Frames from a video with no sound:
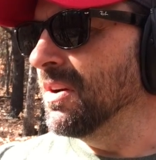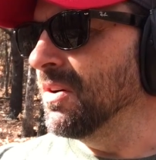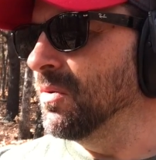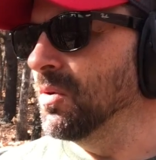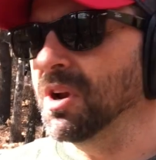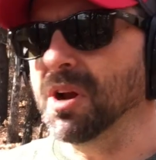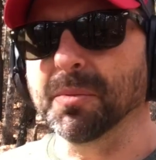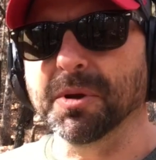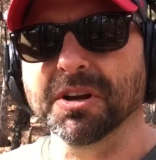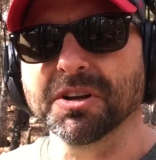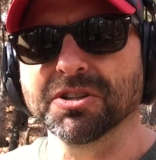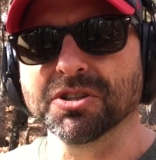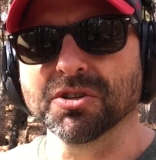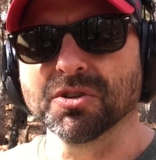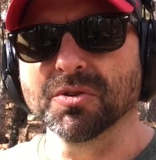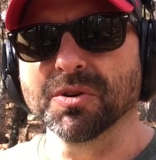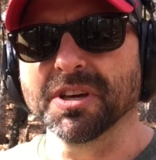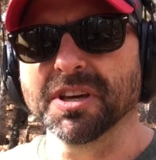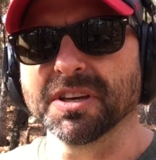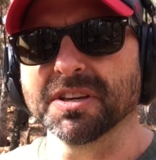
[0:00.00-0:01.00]
what I'm going to
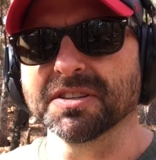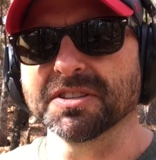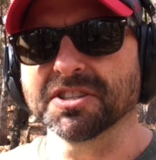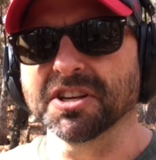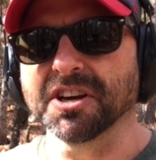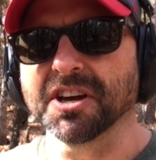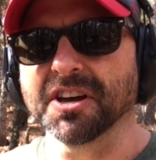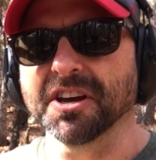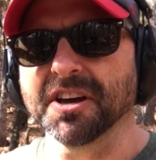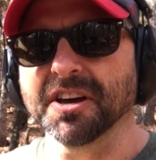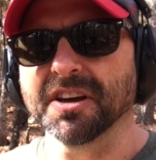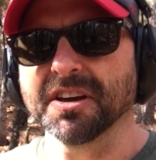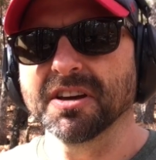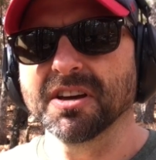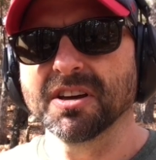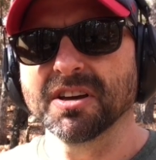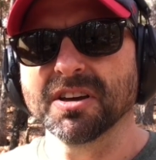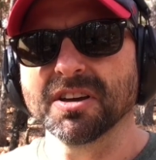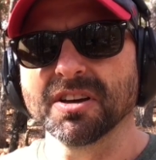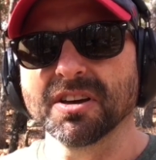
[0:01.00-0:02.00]
do is I'm
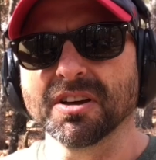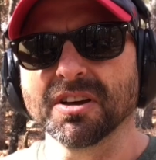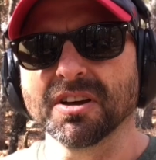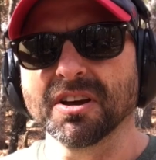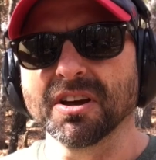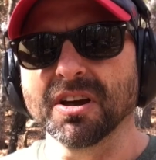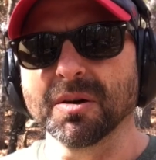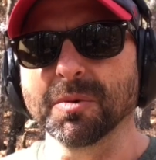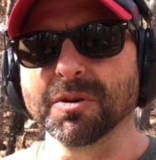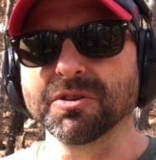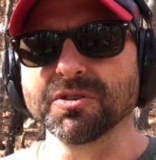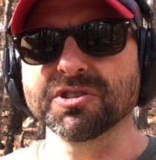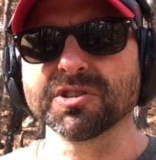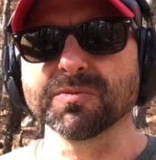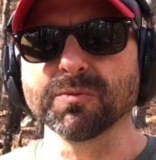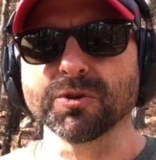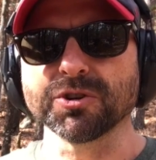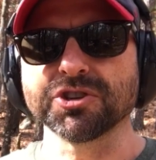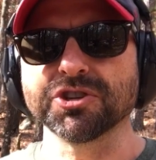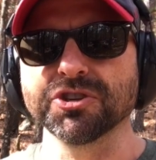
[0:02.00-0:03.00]
going to do some
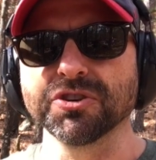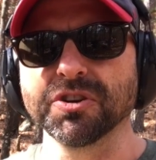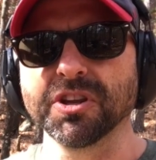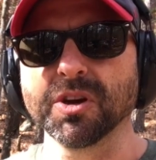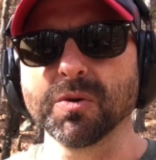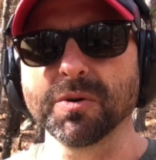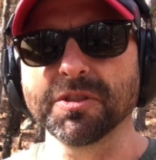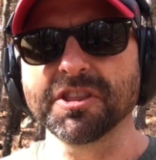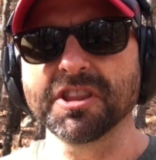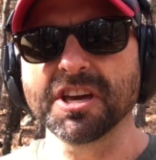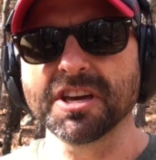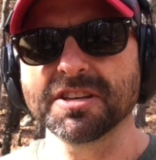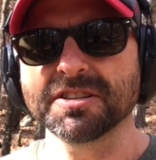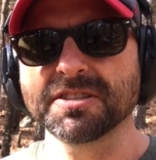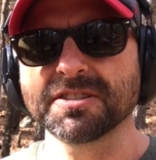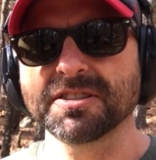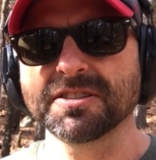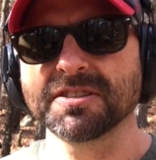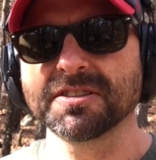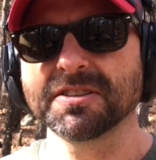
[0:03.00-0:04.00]
more shooting with
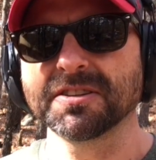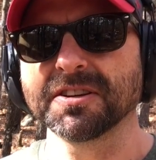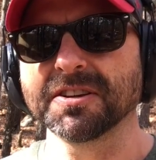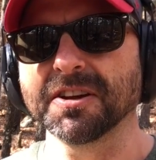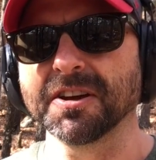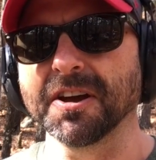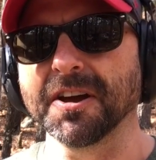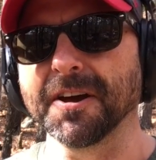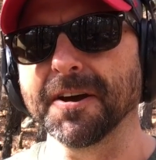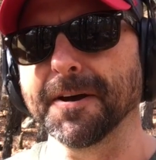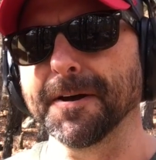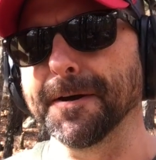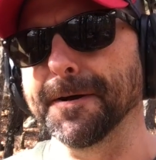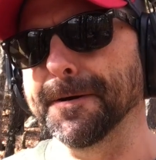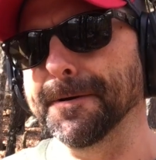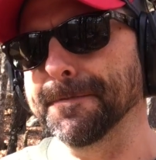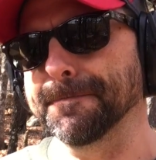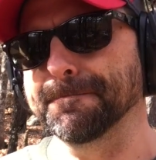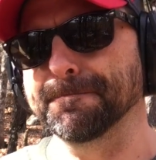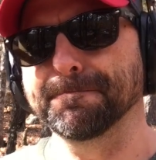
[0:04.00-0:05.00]
this,
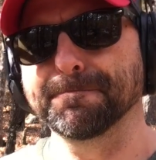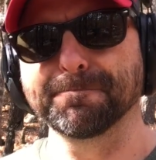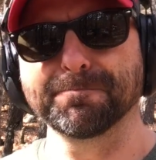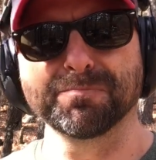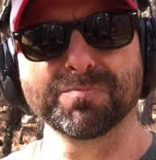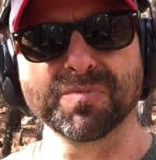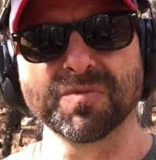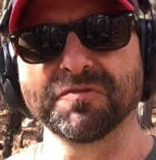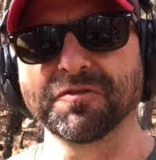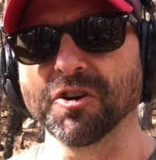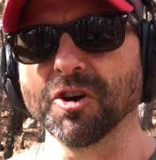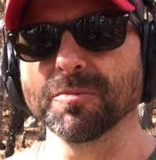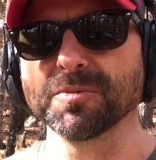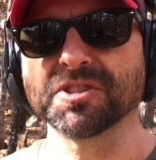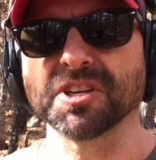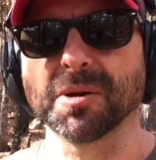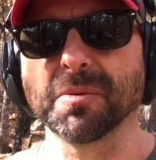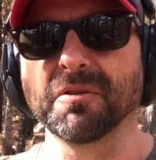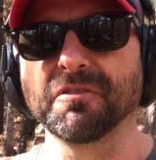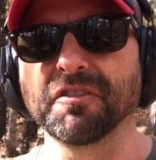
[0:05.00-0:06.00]
film
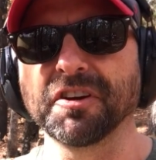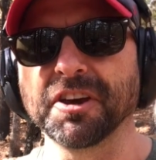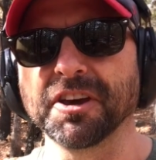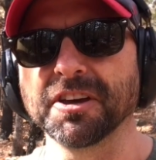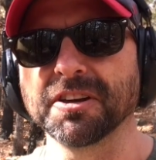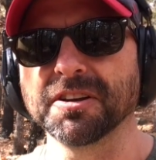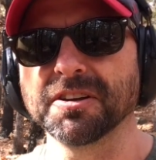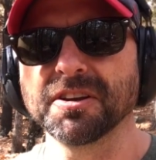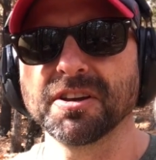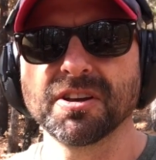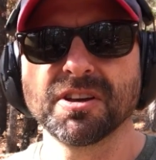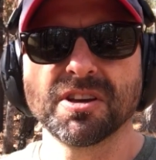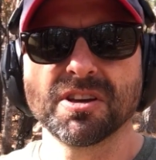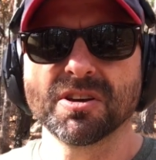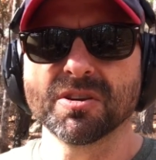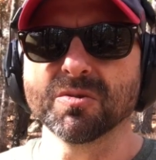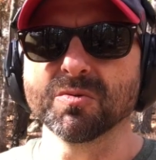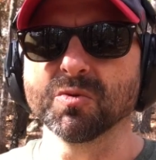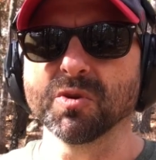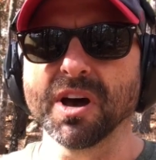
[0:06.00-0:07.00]
some of it.
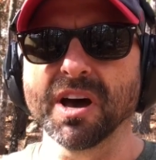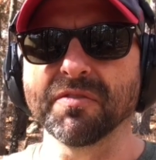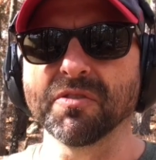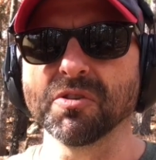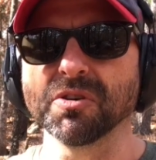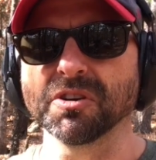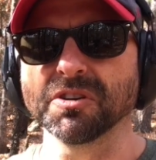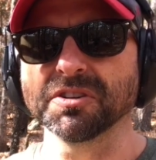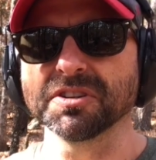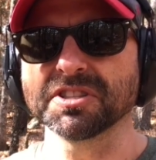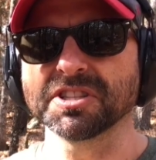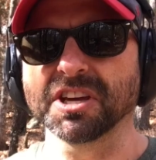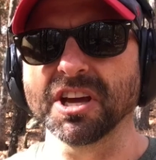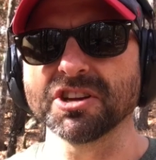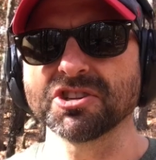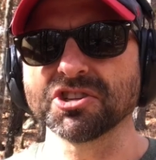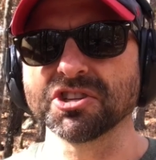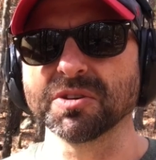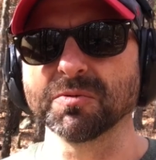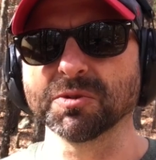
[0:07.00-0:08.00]
We'll have a little
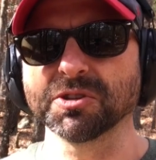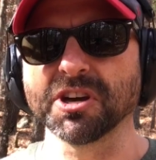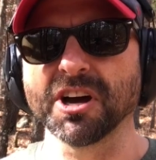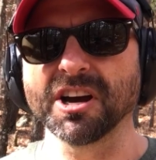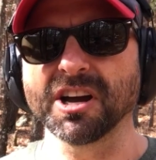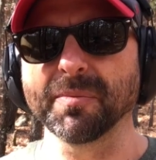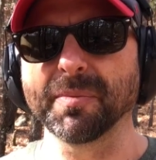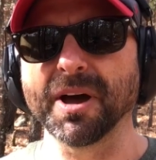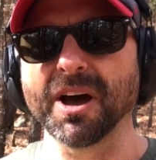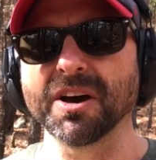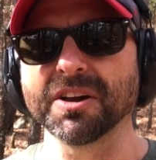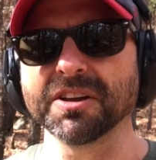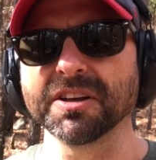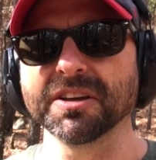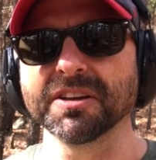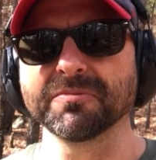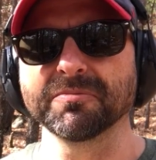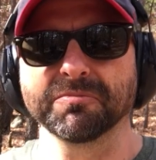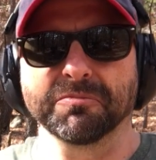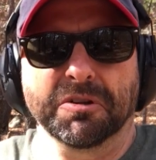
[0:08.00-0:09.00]
discussion. We'll talk about
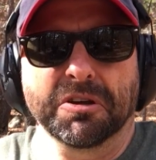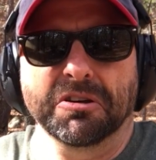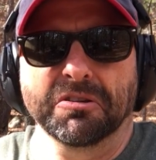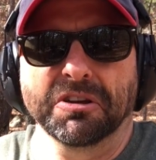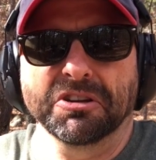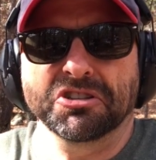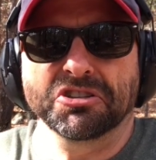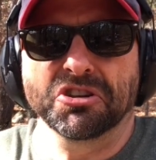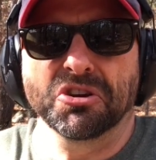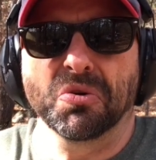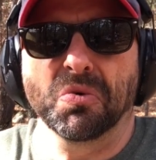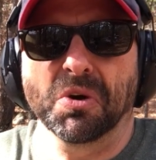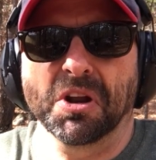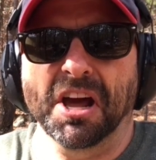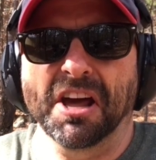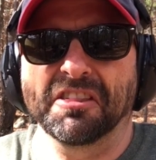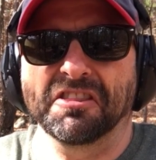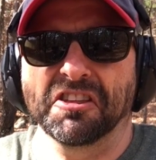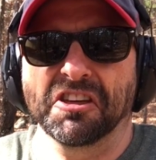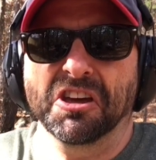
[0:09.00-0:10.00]
it. I'll let you know what
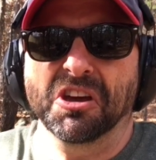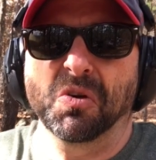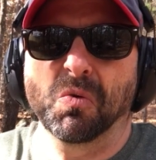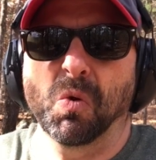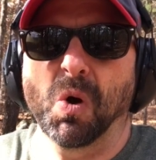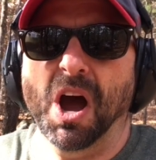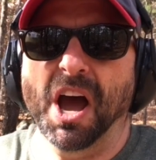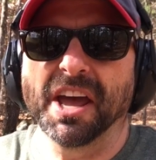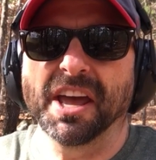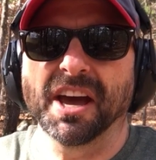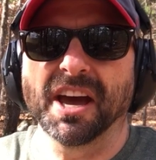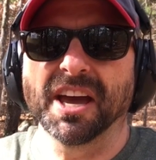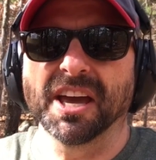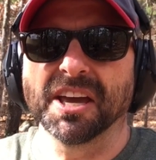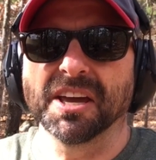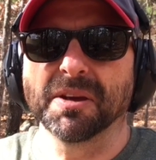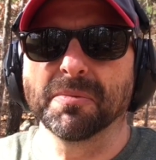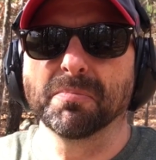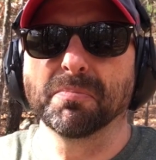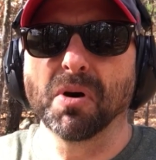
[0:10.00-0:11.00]
I think, why
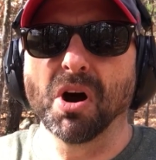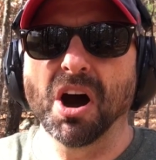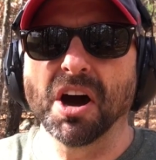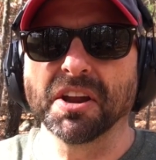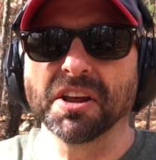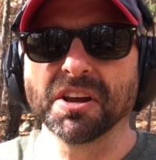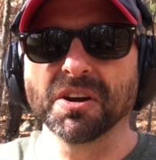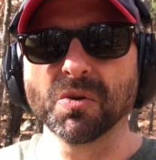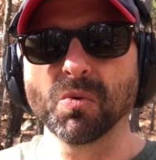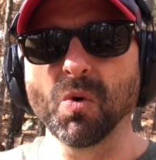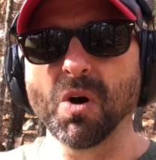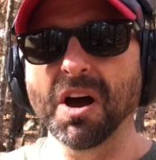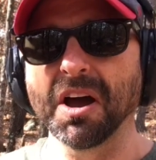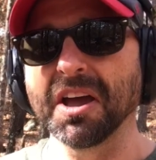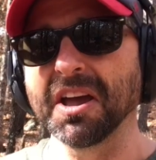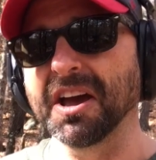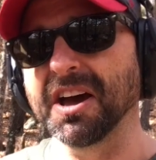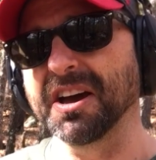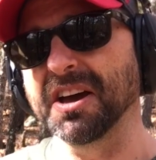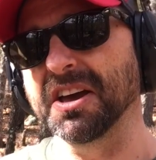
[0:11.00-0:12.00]
I bought it,
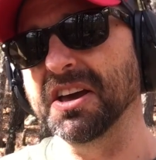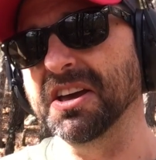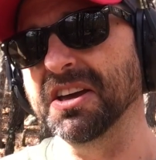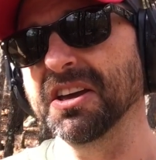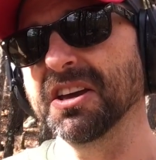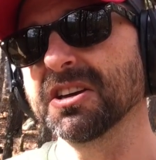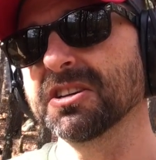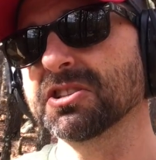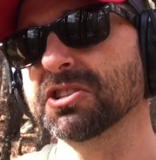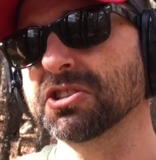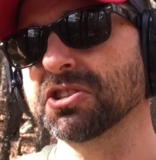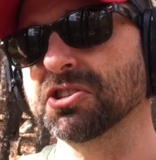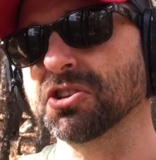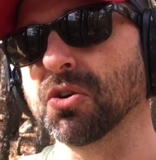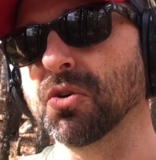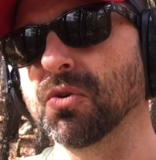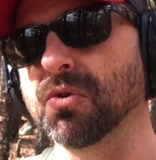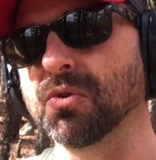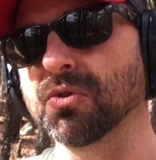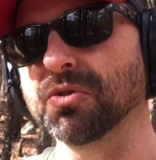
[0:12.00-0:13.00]
why I
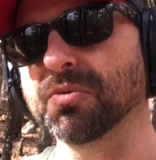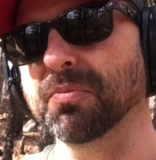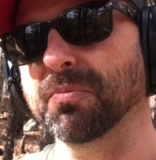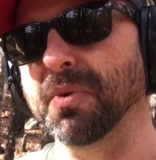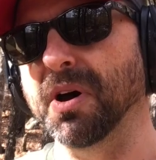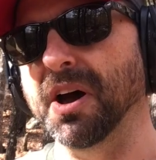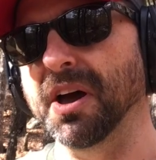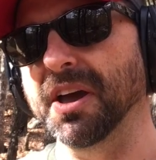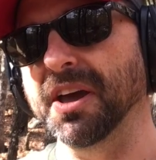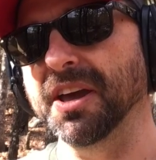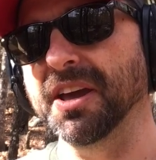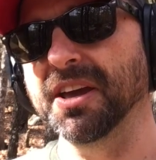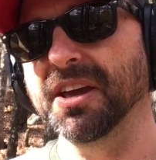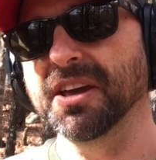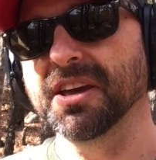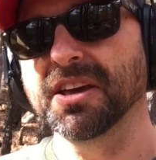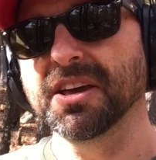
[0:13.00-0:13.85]
sold my